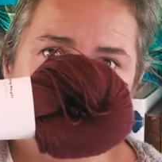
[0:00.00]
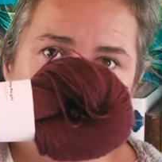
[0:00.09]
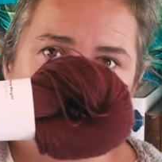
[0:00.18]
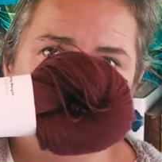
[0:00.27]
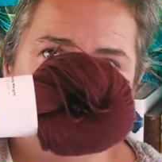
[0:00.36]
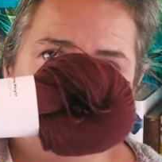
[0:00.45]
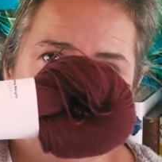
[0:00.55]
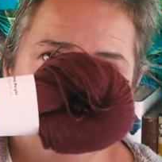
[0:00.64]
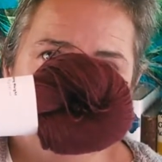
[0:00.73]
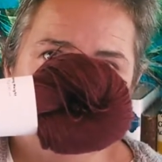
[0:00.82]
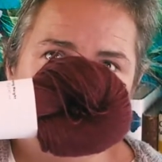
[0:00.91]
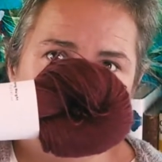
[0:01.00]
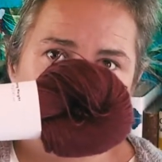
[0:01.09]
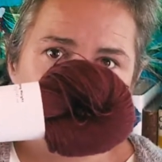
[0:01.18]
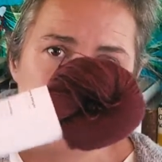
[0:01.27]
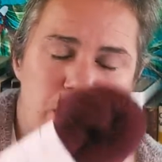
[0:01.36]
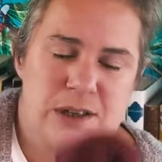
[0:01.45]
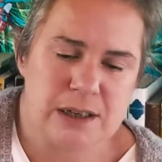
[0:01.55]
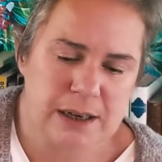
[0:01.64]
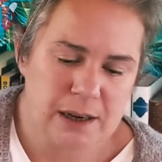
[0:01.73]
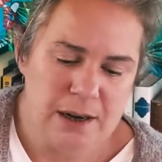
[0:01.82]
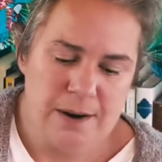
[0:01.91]
I've pulled out a little loop for you to
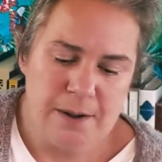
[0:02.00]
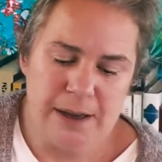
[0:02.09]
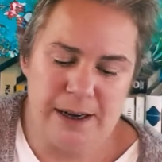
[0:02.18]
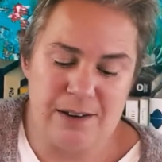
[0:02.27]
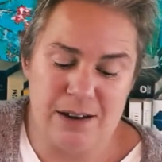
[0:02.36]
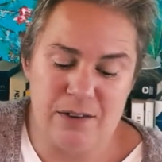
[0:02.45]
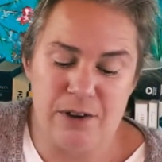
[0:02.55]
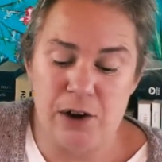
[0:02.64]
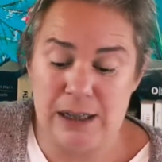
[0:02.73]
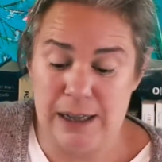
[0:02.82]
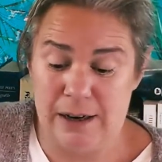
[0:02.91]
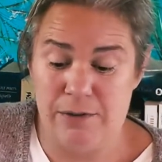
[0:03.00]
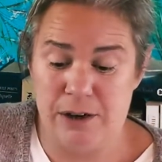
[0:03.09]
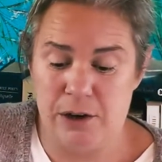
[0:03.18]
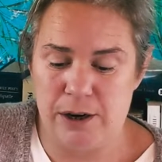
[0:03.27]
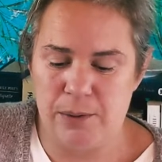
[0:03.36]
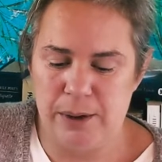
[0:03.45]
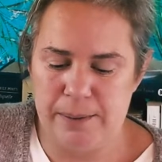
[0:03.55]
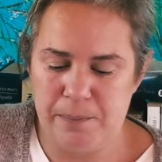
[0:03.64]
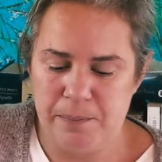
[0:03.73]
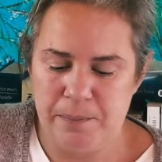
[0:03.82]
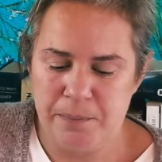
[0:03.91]
see. It is a very light fingering weight.
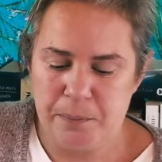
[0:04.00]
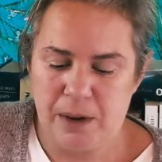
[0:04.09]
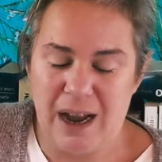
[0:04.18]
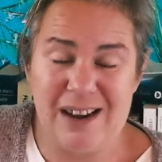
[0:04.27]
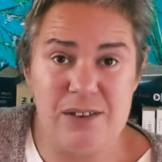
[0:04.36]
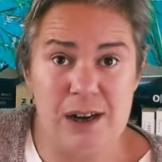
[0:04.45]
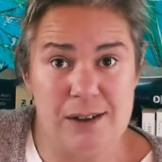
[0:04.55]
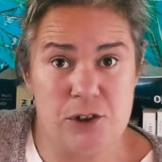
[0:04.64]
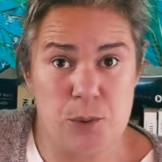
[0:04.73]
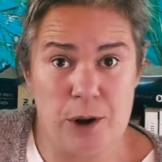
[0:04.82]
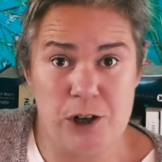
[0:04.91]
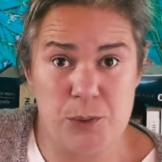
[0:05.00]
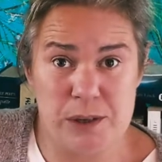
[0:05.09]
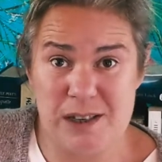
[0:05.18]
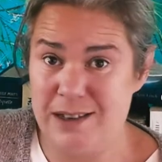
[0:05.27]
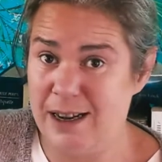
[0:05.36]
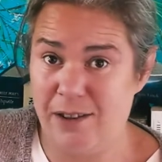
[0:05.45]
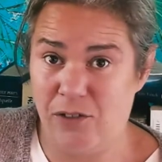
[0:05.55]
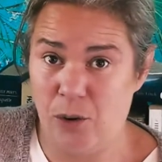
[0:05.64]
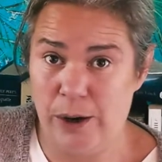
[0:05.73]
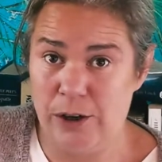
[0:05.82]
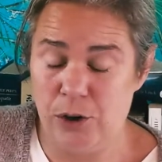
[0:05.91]
I have not swatched with this yet,
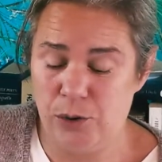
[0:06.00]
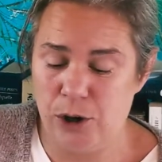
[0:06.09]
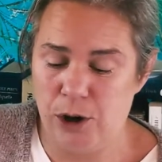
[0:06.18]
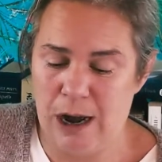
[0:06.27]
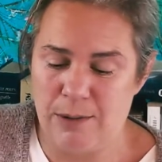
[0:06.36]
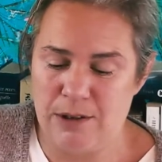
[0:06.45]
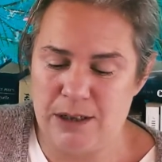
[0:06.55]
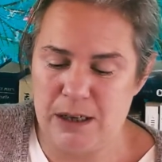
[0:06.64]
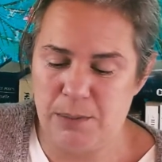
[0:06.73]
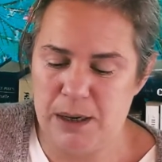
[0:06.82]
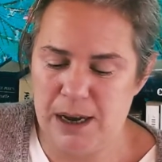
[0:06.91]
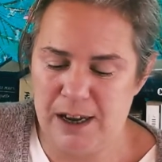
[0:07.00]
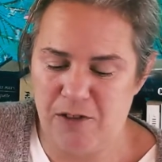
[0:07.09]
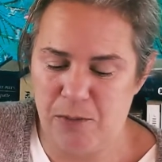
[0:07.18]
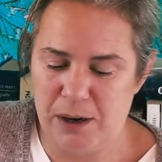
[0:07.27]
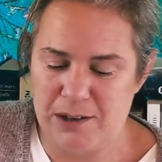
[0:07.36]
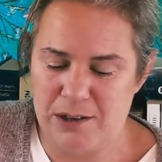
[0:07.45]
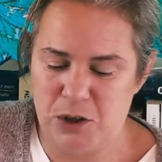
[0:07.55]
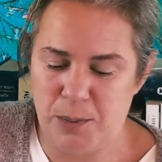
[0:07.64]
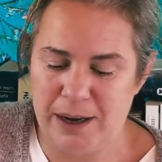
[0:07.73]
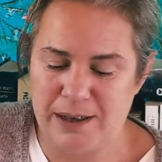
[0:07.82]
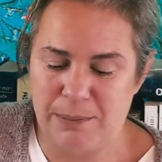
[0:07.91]
so I don't know how it's going to behave, but I
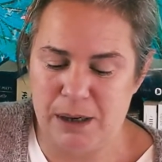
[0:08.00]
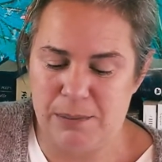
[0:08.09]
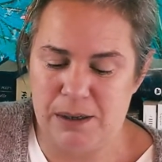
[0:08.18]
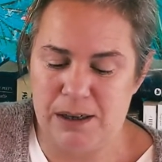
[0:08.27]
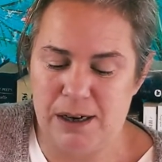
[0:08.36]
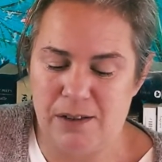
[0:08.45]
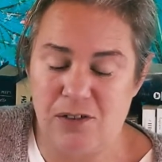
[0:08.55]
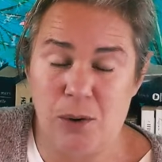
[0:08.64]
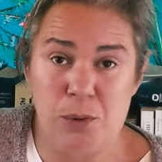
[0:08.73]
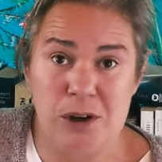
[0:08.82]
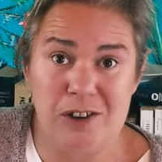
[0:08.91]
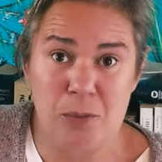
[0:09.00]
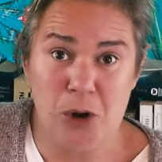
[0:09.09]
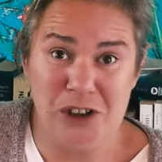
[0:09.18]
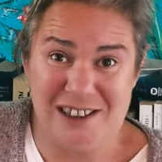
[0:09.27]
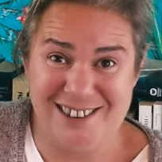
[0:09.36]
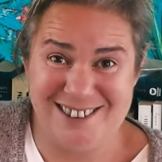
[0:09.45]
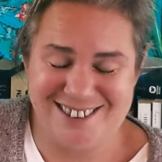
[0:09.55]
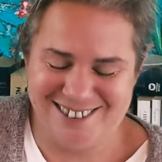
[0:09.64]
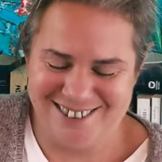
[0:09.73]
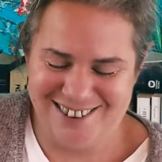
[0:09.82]
suspect I'm going to be knitting this on pretty small needles.